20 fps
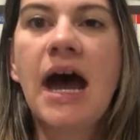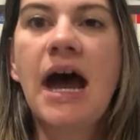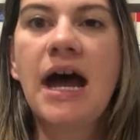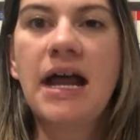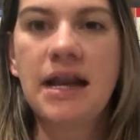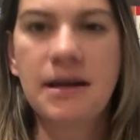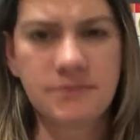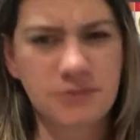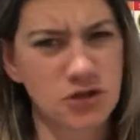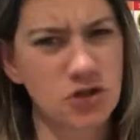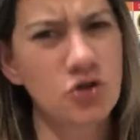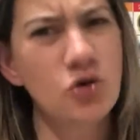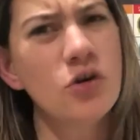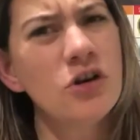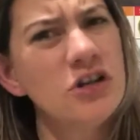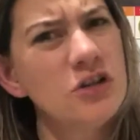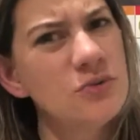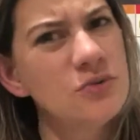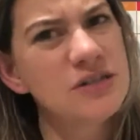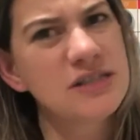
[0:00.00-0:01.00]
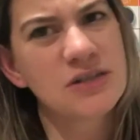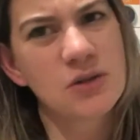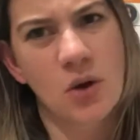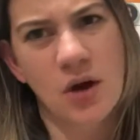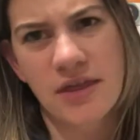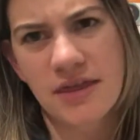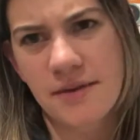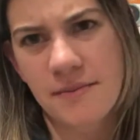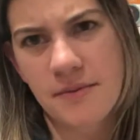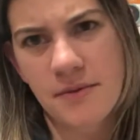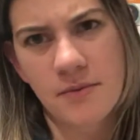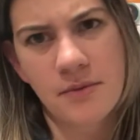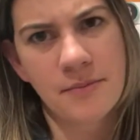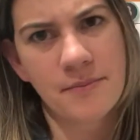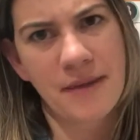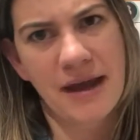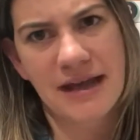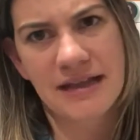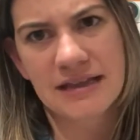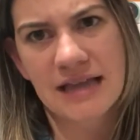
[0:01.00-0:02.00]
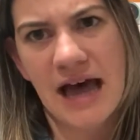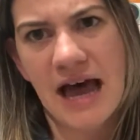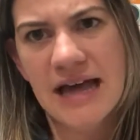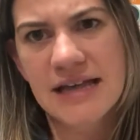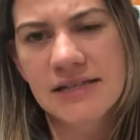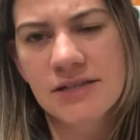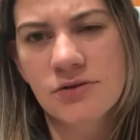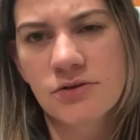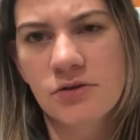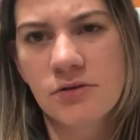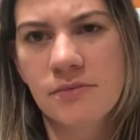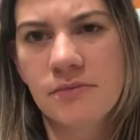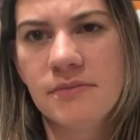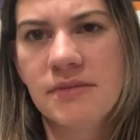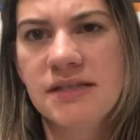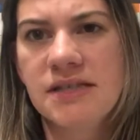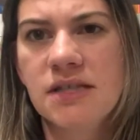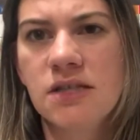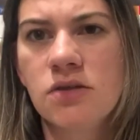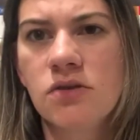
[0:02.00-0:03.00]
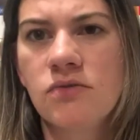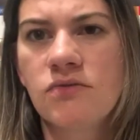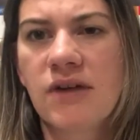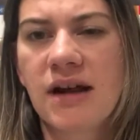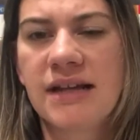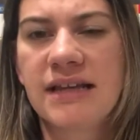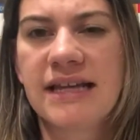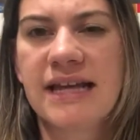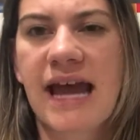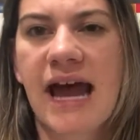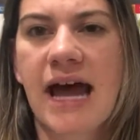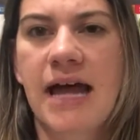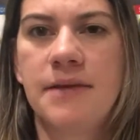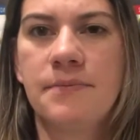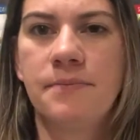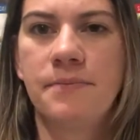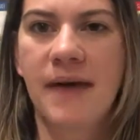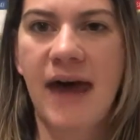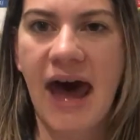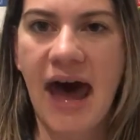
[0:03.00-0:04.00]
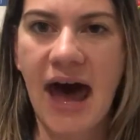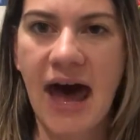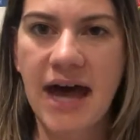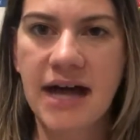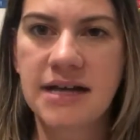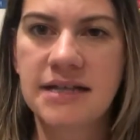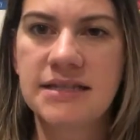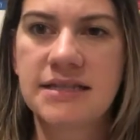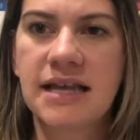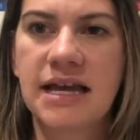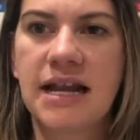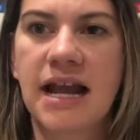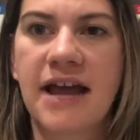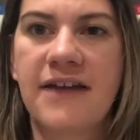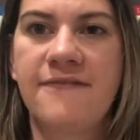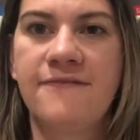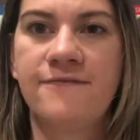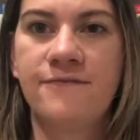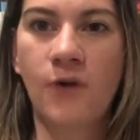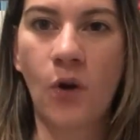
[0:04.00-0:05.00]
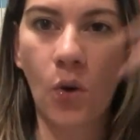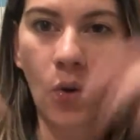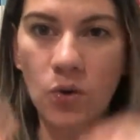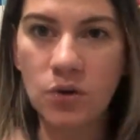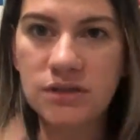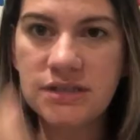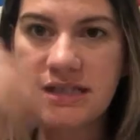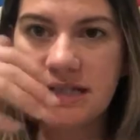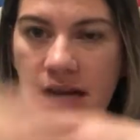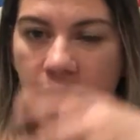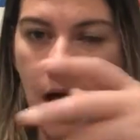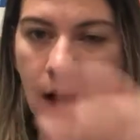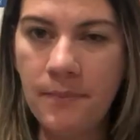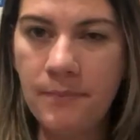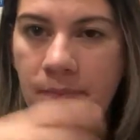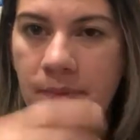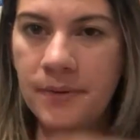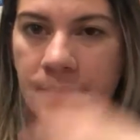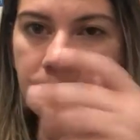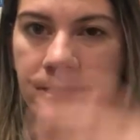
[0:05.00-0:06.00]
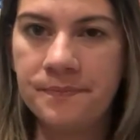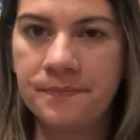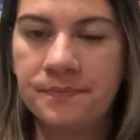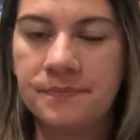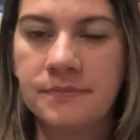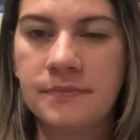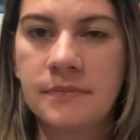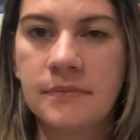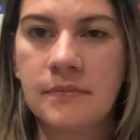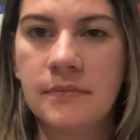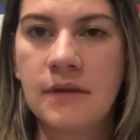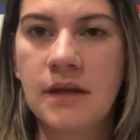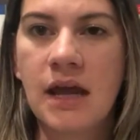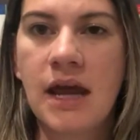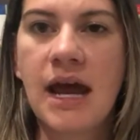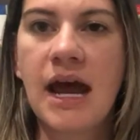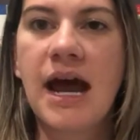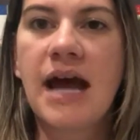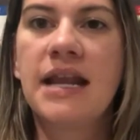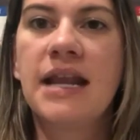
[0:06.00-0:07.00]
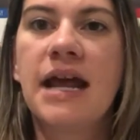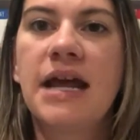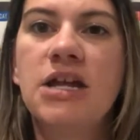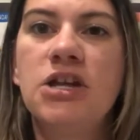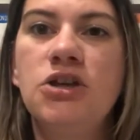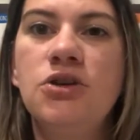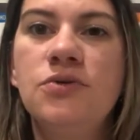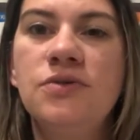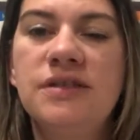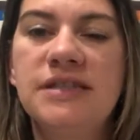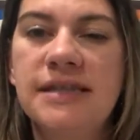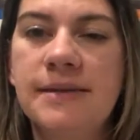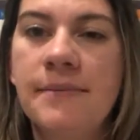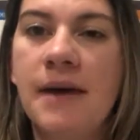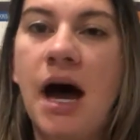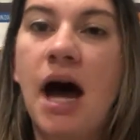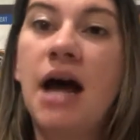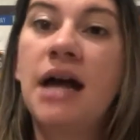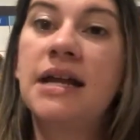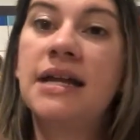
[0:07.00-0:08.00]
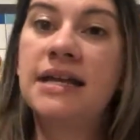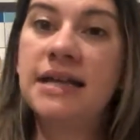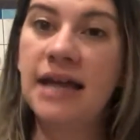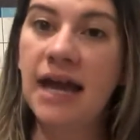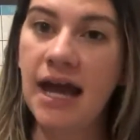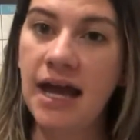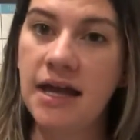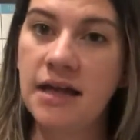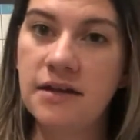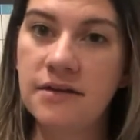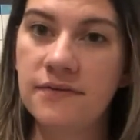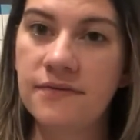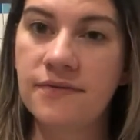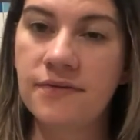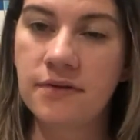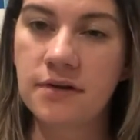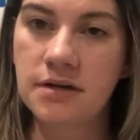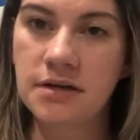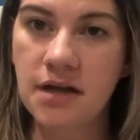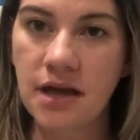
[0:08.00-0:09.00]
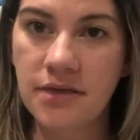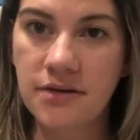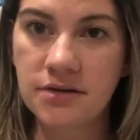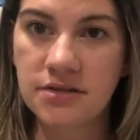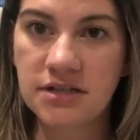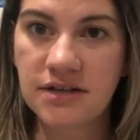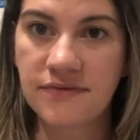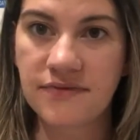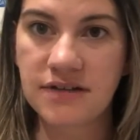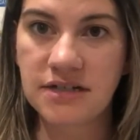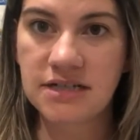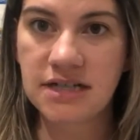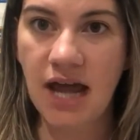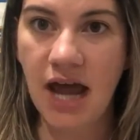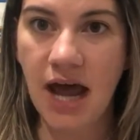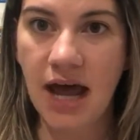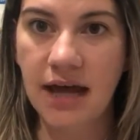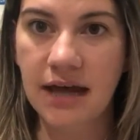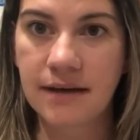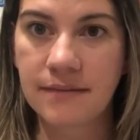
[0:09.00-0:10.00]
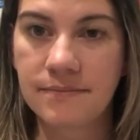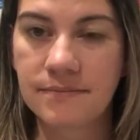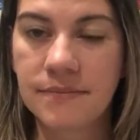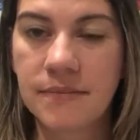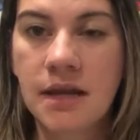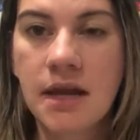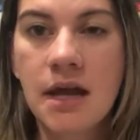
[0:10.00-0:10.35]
And I'm sure you saw them in my classroom. Mrs. O'Reilly had bags that I folded up and I used them again for another different time.